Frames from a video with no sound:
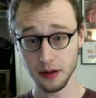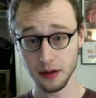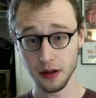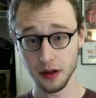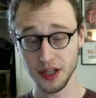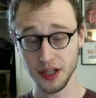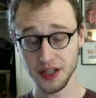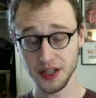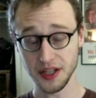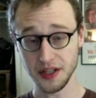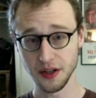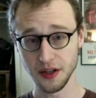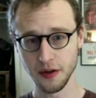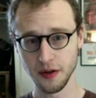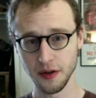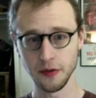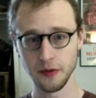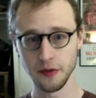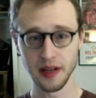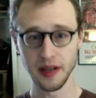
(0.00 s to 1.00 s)
uh, Jason
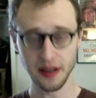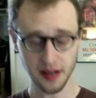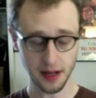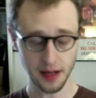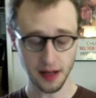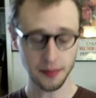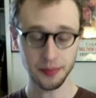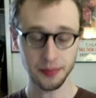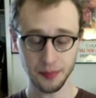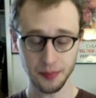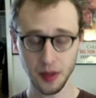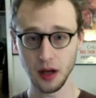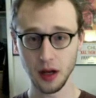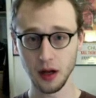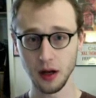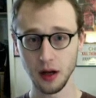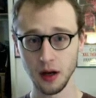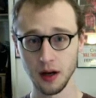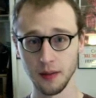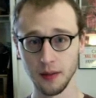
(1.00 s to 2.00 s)
Dolan, who ended up
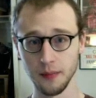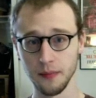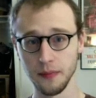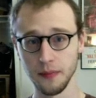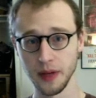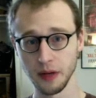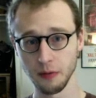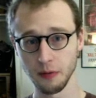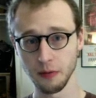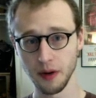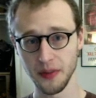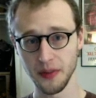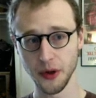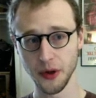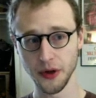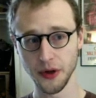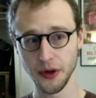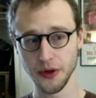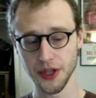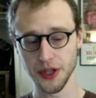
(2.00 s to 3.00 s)
uh, being one of the
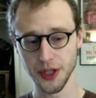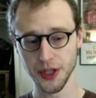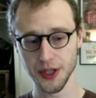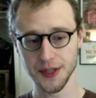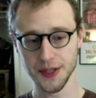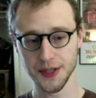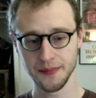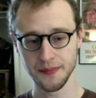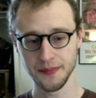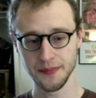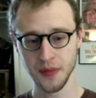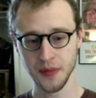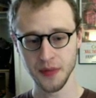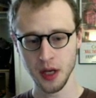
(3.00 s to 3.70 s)
producers.